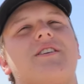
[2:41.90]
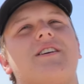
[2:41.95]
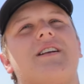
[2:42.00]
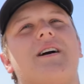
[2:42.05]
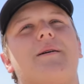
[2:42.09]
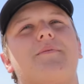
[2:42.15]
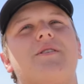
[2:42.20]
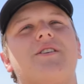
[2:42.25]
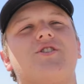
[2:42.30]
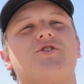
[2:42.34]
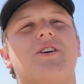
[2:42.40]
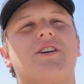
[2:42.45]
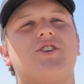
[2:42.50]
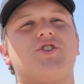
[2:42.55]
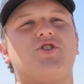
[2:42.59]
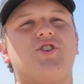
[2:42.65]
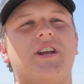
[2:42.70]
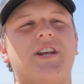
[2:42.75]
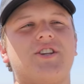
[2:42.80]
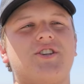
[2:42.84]
gonna. I'm gonna try to
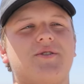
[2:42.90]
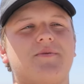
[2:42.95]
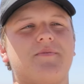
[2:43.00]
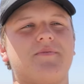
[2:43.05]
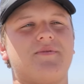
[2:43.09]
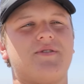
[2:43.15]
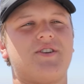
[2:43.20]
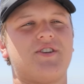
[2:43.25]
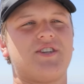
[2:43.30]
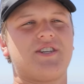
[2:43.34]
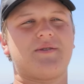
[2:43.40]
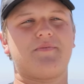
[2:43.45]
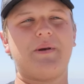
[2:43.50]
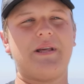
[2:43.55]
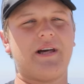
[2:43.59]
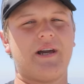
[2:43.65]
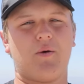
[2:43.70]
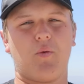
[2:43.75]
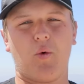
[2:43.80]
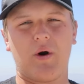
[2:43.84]
change them to just
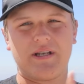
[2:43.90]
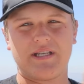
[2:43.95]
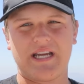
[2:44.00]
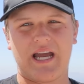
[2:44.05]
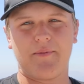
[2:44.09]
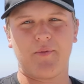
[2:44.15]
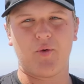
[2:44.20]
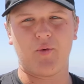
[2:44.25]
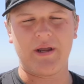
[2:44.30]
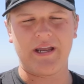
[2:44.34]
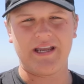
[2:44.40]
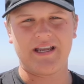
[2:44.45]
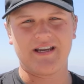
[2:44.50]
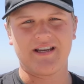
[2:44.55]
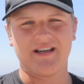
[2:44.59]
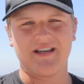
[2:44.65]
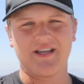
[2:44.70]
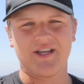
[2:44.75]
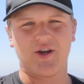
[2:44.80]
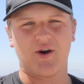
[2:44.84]
be like one time a week.
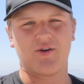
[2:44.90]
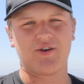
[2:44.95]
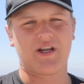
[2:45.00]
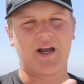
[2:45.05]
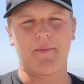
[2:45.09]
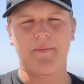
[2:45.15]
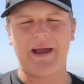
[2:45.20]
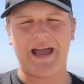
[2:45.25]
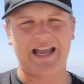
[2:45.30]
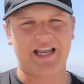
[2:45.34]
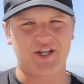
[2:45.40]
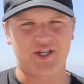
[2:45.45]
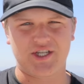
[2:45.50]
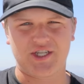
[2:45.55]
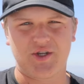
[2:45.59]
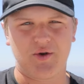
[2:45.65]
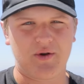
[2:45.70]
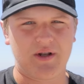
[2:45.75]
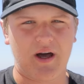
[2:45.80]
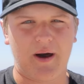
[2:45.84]
You know, to come back and
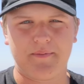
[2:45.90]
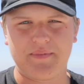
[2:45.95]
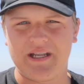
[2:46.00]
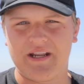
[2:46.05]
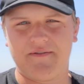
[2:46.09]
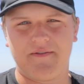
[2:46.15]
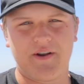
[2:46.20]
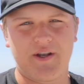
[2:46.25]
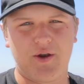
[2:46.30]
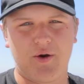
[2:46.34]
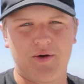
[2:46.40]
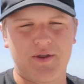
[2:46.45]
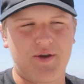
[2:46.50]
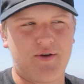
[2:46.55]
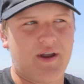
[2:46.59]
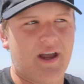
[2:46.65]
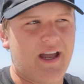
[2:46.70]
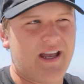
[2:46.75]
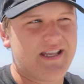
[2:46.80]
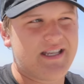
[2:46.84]
just do an update video with
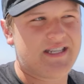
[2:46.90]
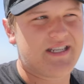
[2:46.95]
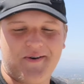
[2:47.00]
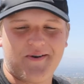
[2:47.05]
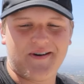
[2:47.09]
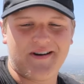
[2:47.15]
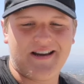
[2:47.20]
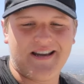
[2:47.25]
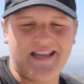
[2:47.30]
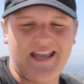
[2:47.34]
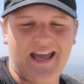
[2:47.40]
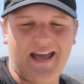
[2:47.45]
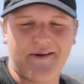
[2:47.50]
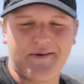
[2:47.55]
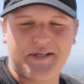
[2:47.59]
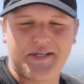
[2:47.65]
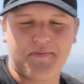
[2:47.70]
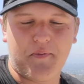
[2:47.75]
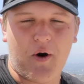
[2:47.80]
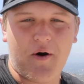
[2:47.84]
you guys. So yeah,
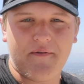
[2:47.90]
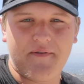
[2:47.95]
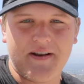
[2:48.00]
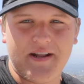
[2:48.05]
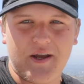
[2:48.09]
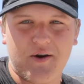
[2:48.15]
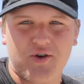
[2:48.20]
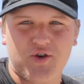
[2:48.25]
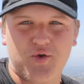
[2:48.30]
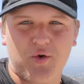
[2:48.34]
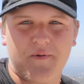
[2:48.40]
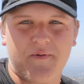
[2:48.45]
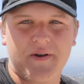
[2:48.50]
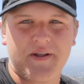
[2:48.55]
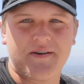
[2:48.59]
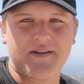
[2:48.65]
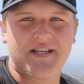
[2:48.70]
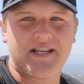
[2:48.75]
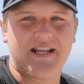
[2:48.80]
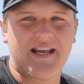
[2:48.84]
a small video, short
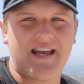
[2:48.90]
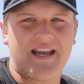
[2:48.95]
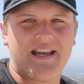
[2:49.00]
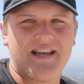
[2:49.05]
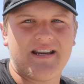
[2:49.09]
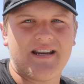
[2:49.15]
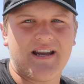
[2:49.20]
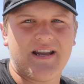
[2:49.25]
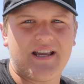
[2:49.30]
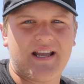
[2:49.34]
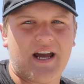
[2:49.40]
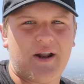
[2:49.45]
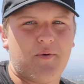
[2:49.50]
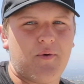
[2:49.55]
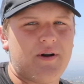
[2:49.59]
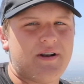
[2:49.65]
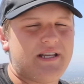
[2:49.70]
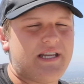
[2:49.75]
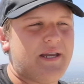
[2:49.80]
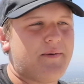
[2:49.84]
video today. I kind
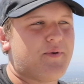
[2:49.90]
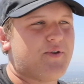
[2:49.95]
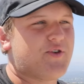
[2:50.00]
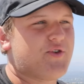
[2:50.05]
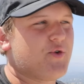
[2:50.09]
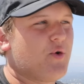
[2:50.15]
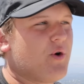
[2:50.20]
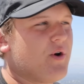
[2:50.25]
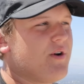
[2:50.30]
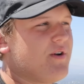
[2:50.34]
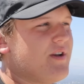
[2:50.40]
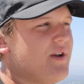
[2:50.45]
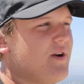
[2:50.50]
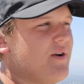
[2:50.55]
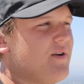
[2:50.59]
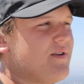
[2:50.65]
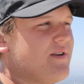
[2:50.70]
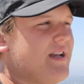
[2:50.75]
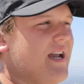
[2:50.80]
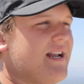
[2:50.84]
of wanted to keep it short. You
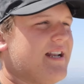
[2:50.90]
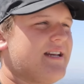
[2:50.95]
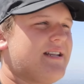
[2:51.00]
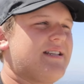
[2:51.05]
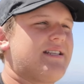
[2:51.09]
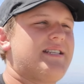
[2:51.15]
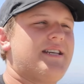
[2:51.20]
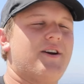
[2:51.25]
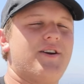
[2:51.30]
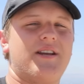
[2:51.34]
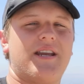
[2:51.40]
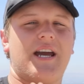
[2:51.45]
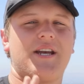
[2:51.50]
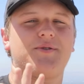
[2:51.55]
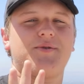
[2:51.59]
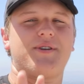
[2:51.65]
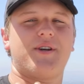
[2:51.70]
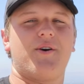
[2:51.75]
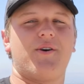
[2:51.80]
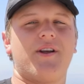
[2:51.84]
know, kind of tell you
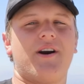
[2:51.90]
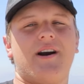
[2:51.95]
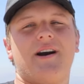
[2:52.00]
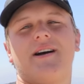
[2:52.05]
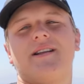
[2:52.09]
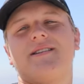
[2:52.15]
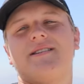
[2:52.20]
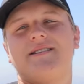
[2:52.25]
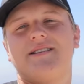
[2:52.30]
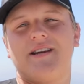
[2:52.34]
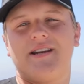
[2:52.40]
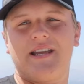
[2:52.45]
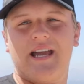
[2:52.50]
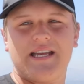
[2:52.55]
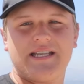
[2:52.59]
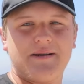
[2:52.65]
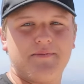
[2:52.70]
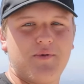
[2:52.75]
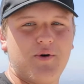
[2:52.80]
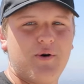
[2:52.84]
guys what's going on. Tell you
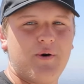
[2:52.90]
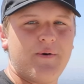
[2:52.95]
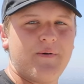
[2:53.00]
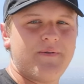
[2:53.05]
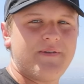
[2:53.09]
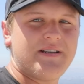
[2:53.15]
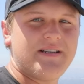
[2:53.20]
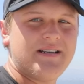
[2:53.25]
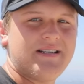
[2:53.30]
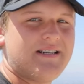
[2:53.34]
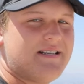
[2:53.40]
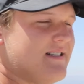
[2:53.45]
guys I moved